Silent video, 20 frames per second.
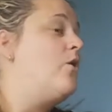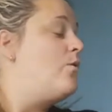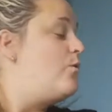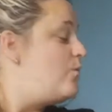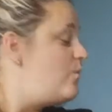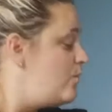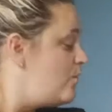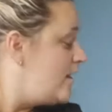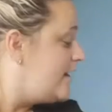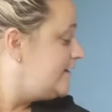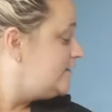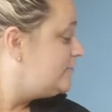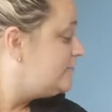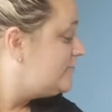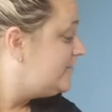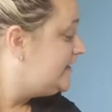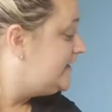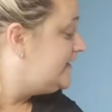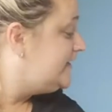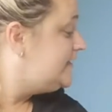1
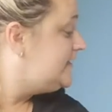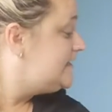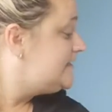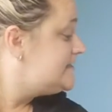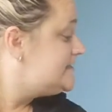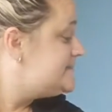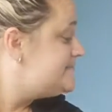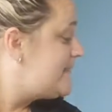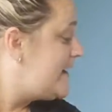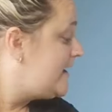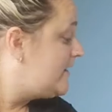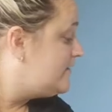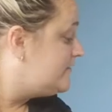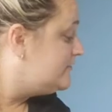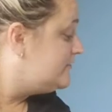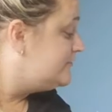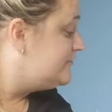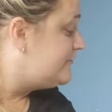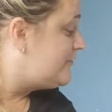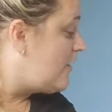green and
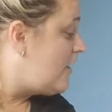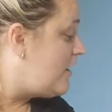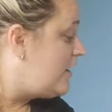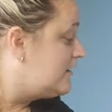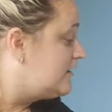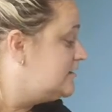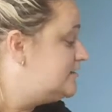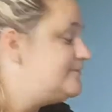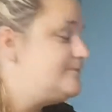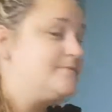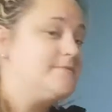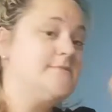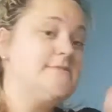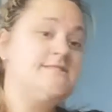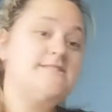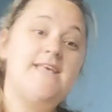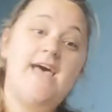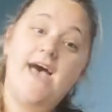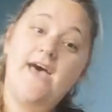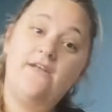speckled frog
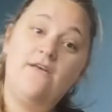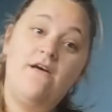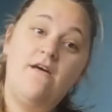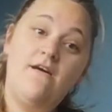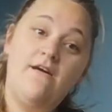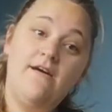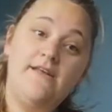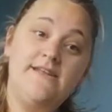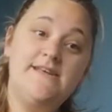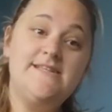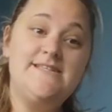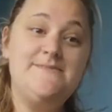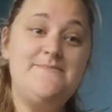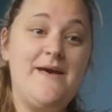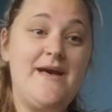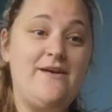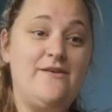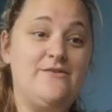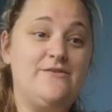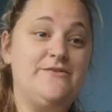sat on a
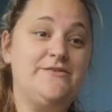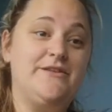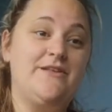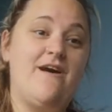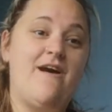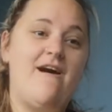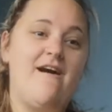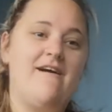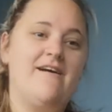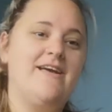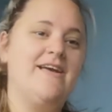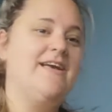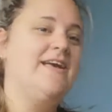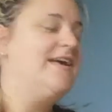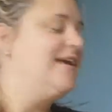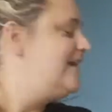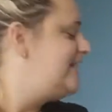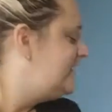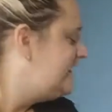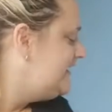speckled log,
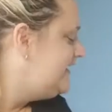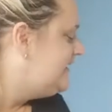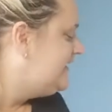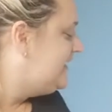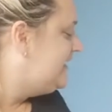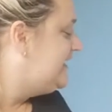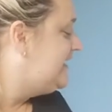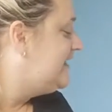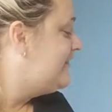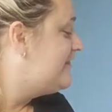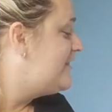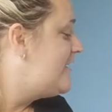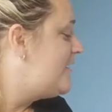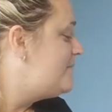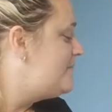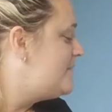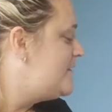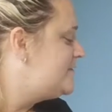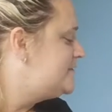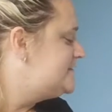eating the
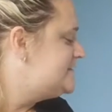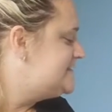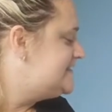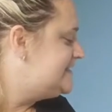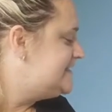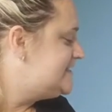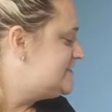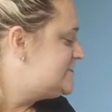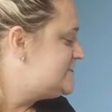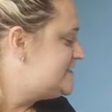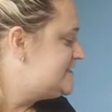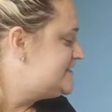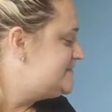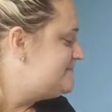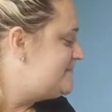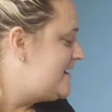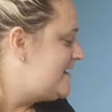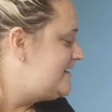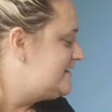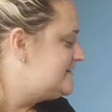most delicious
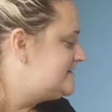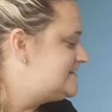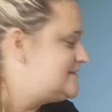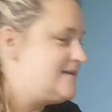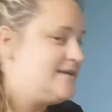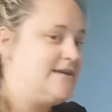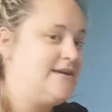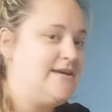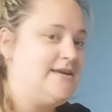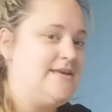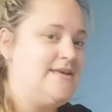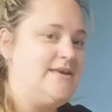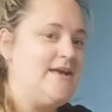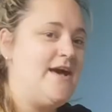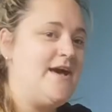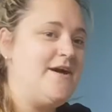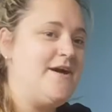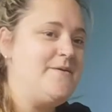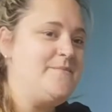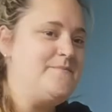bugs.
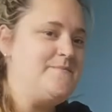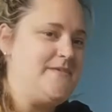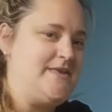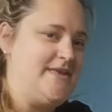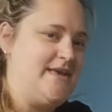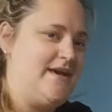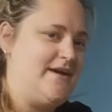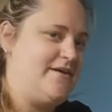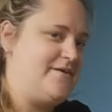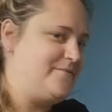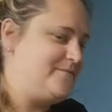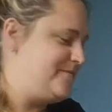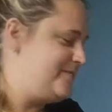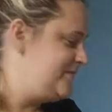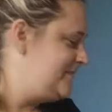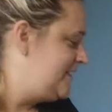Yum, yum.